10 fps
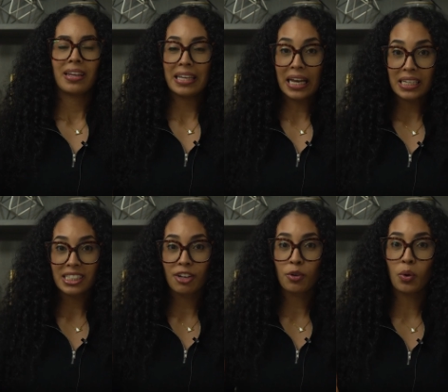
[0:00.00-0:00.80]
Yes,
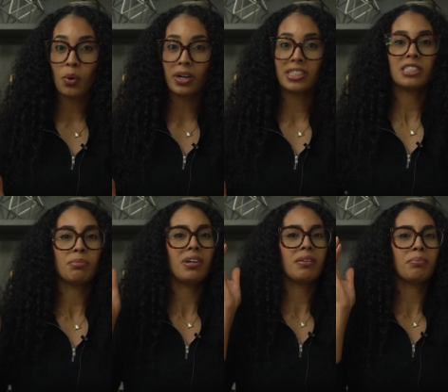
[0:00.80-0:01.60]
of course,
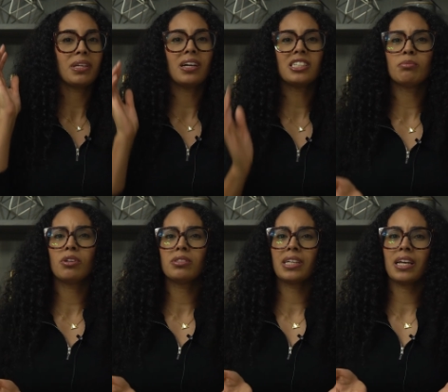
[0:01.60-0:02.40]
but because
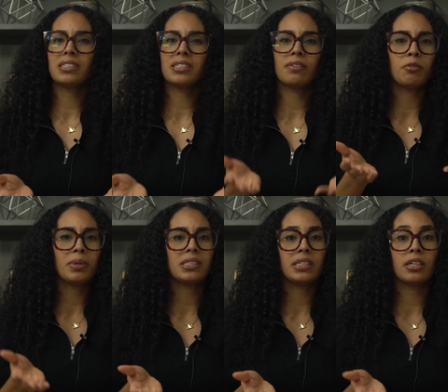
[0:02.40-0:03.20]
most cases of
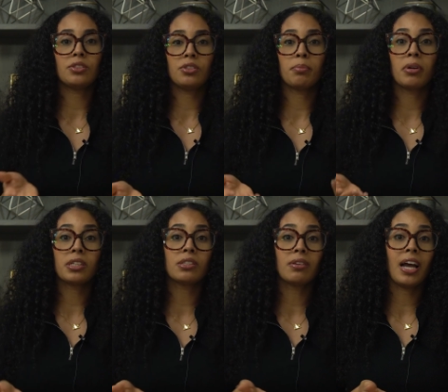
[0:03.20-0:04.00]
obesity are due to
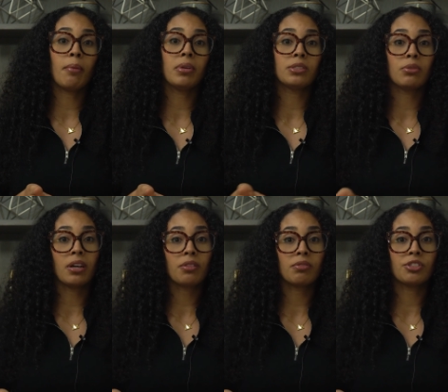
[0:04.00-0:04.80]
personal habits or
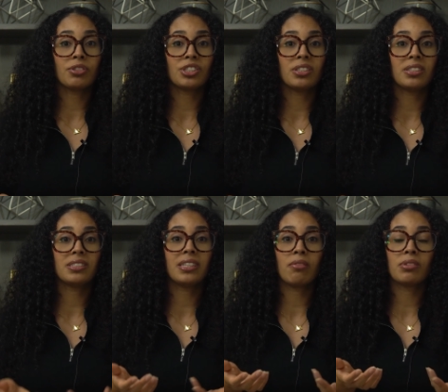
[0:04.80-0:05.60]
health
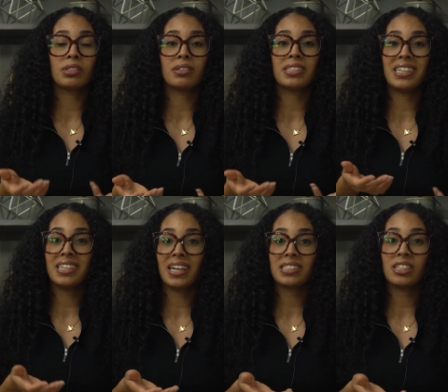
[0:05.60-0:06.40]
restrictions that results in
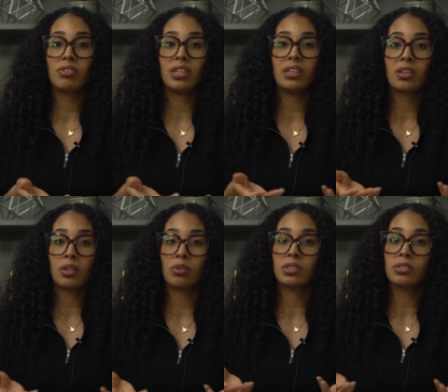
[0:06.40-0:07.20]
inactivity and
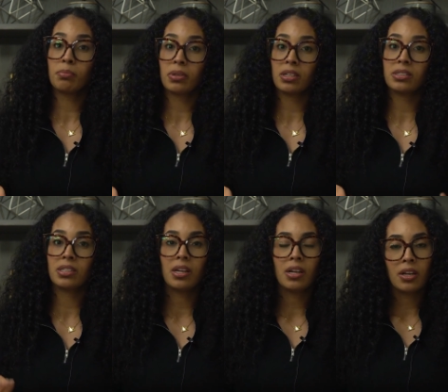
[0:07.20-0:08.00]
caloric
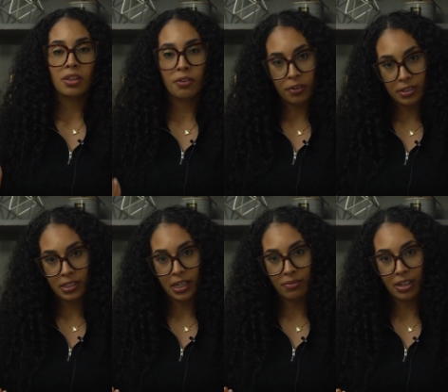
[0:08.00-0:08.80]
surplus, the
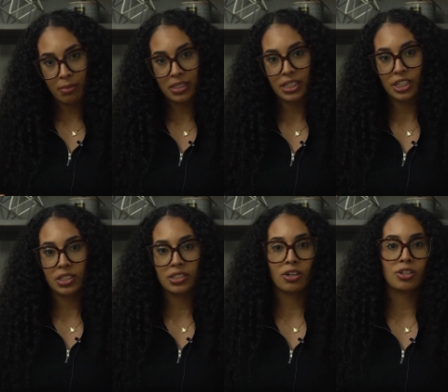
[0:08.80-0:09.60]
first line
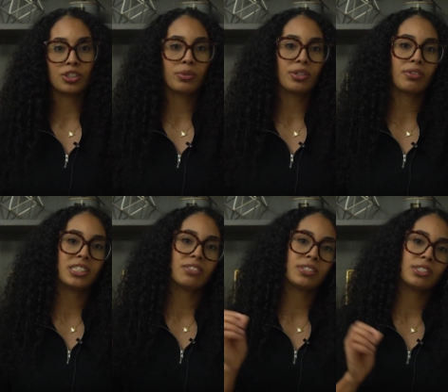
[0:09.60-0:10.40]
recommendations are to
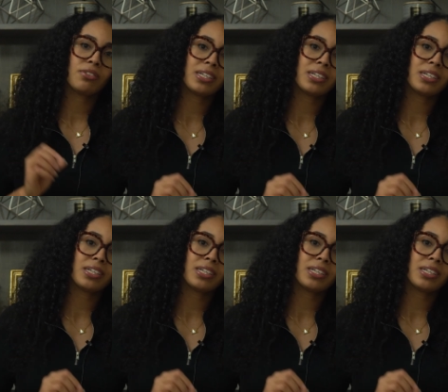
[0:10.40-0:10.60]
increase physical